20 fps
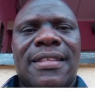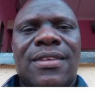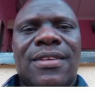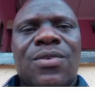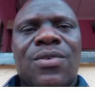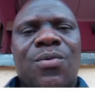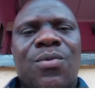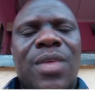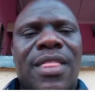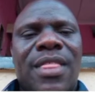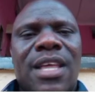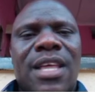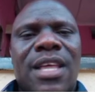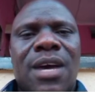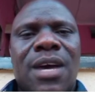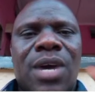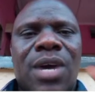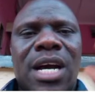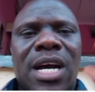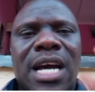with
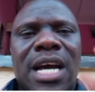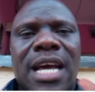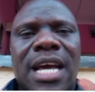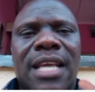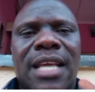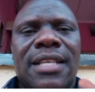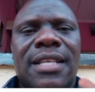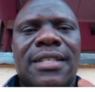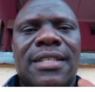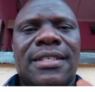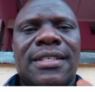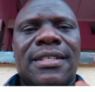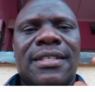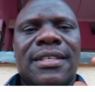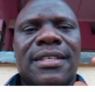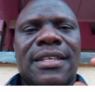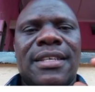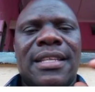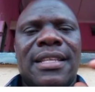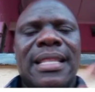our eyes.
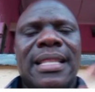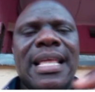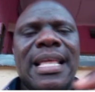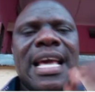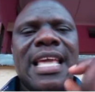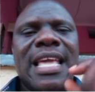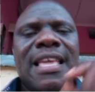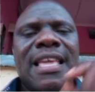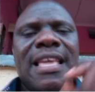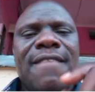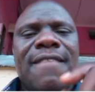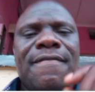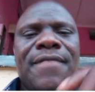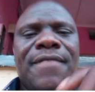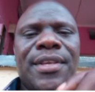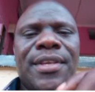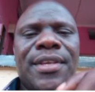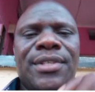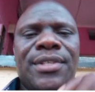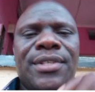They are
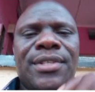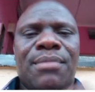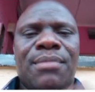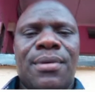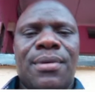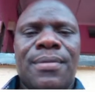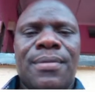invisible.